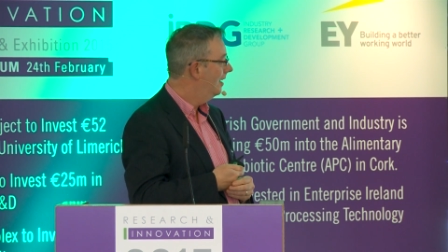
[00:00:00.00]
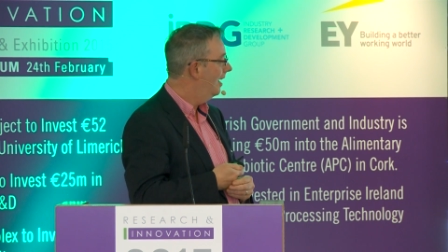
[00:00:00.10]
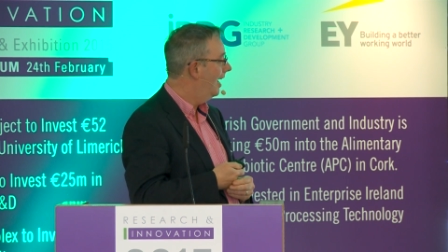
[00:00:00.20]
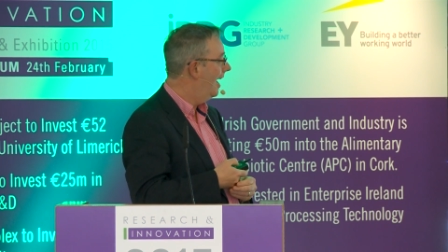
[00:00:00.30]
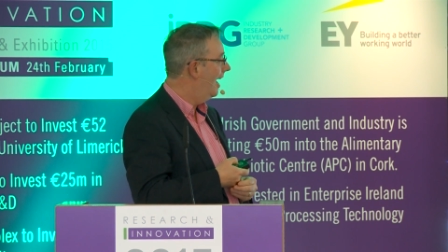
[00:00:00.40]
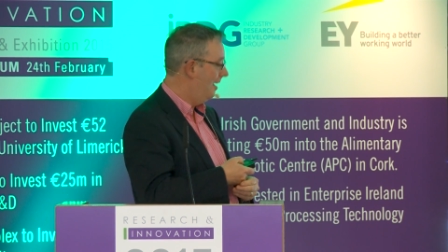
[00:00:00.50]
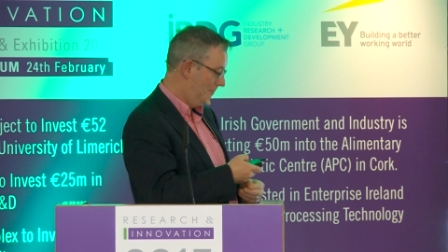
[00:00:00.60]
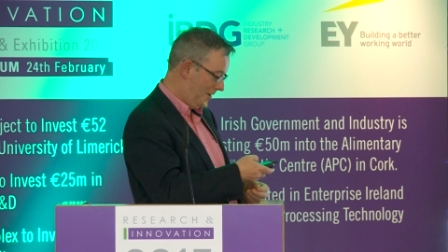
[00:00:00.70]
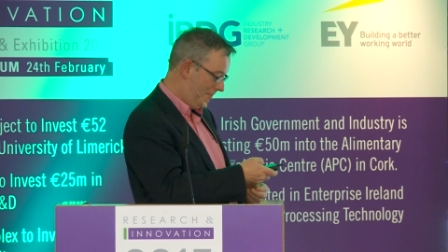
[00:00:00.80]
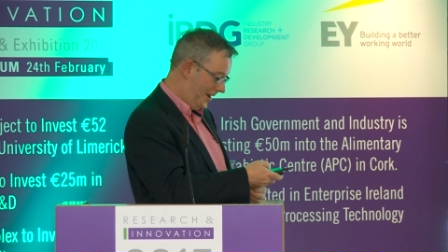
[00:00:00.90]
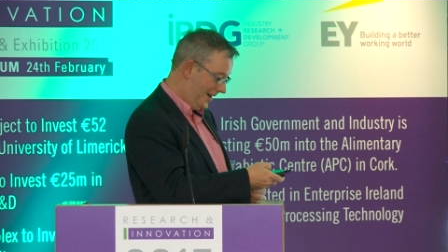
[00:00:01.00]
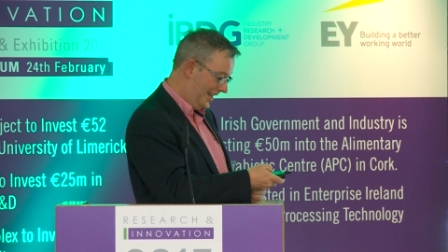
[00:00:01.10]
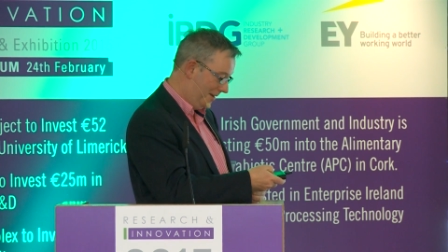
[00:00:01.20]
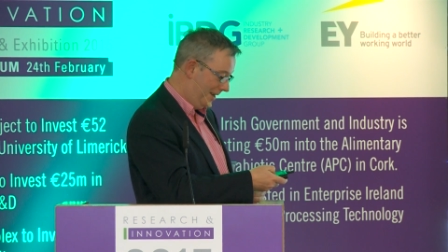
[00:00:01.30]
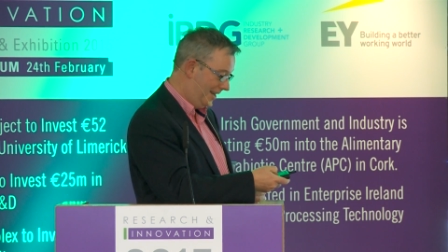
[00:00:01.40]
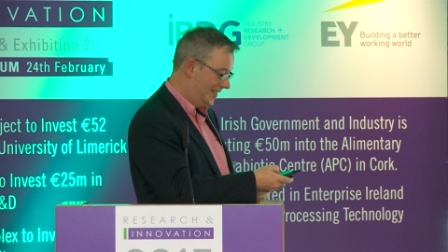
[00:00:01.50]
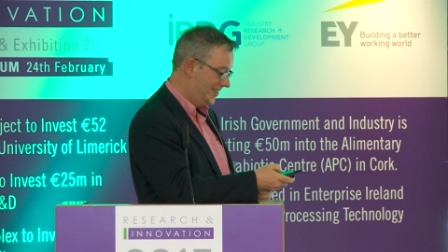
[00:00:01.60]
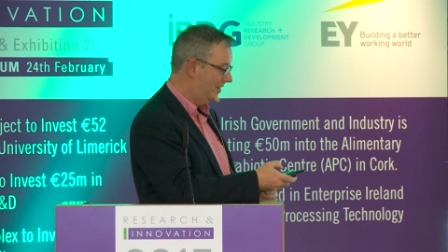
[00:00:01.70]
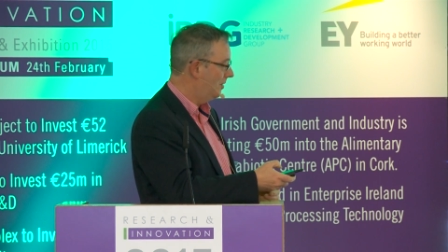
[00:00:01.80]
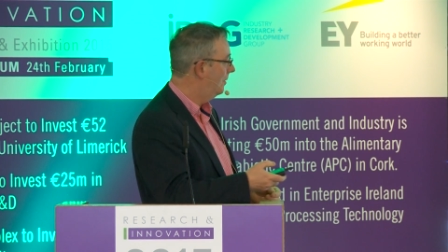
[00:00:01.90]
primarily in the
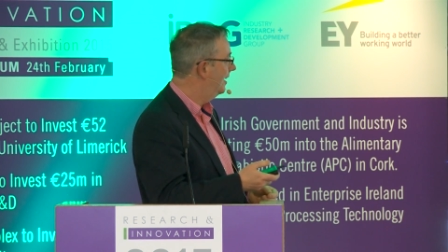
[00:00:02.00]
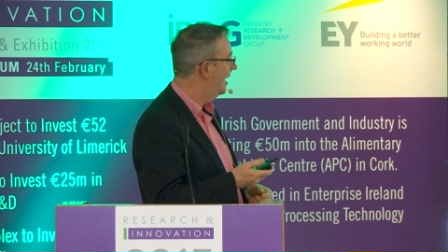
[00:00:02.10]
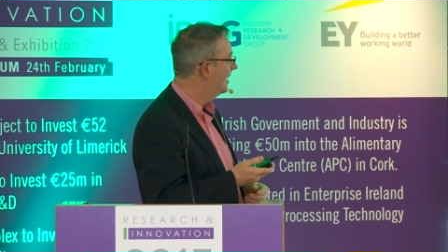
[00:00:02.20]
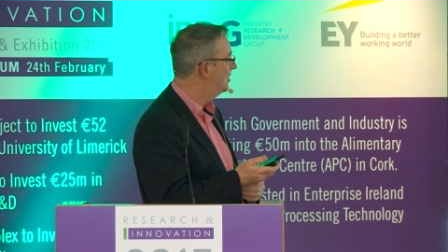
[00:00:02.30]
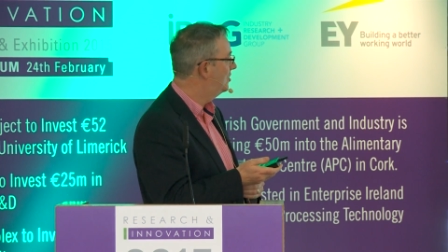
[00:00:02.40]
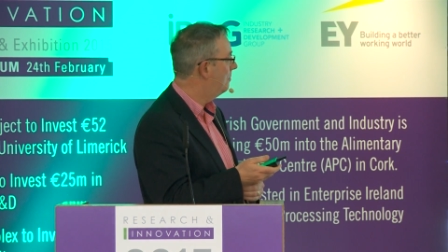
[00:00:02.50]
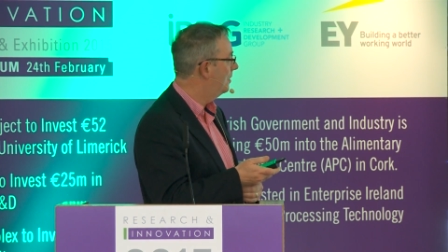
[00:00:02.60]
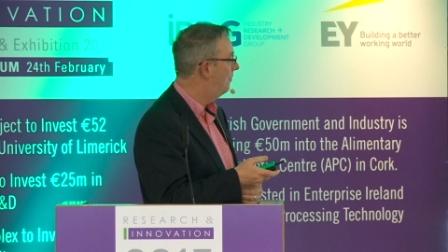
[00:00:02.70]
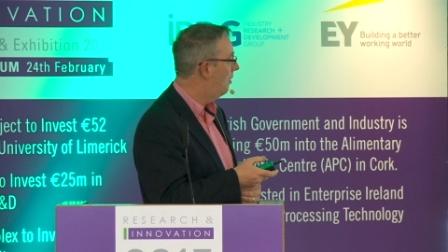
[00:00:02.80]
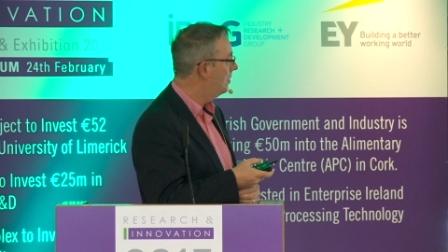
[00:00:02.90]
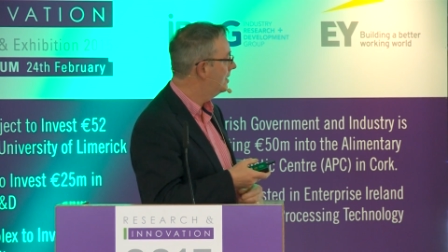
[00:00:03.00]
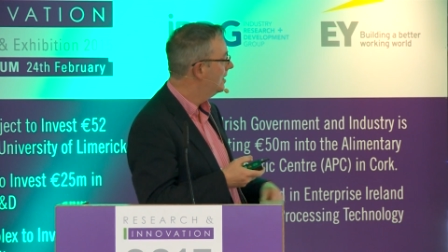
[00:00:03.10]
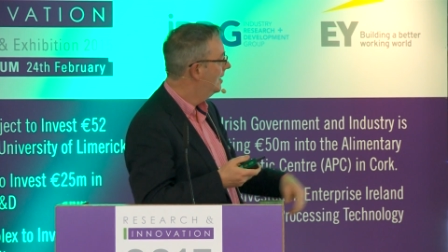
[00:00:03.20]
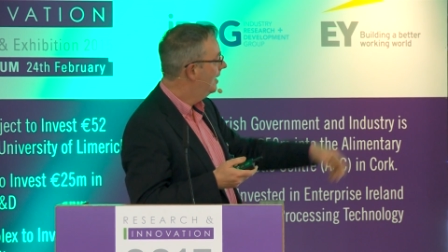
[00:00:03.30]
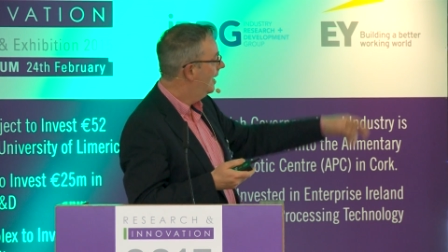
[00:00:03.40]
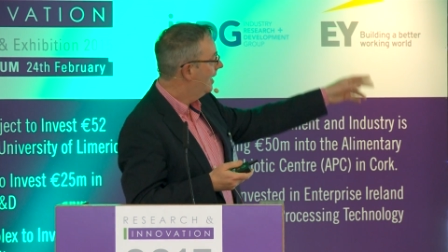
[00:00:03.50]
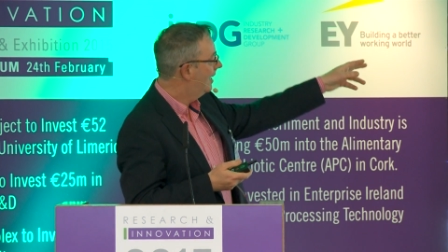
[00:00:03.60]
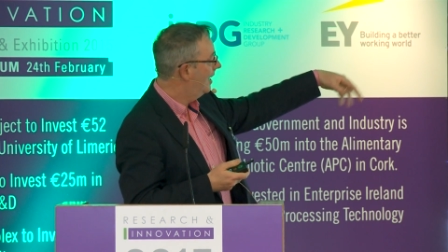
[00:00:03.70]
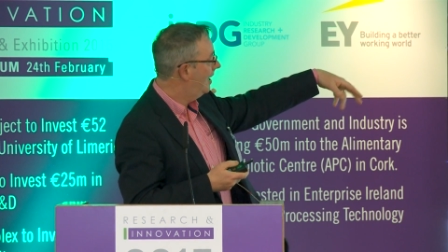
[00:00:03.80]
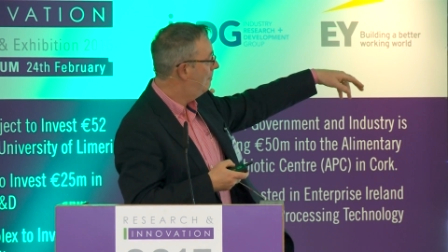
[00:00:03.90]
Midlands. I don't know why that's jumping forward.
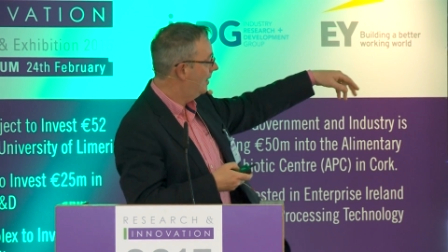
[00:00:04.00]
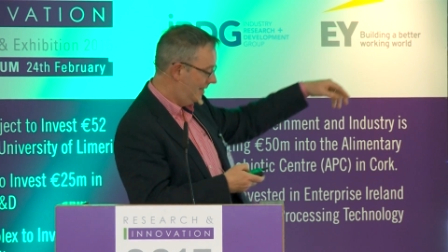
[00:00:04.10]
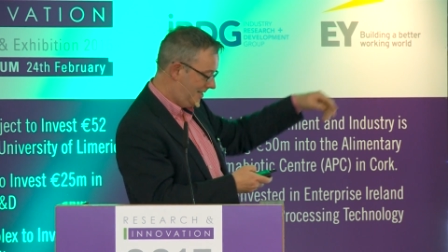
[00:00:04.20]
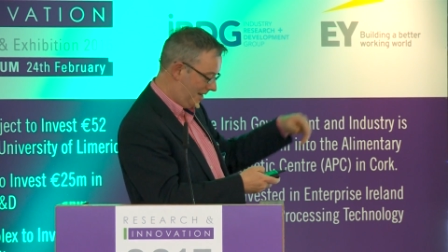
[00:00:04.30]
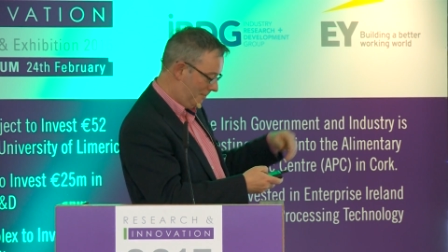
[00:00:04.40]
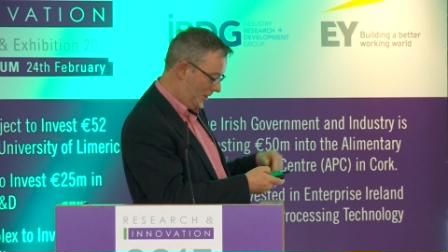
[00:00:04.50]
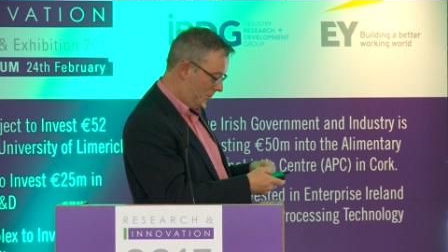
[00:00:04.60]
Can anybody tell me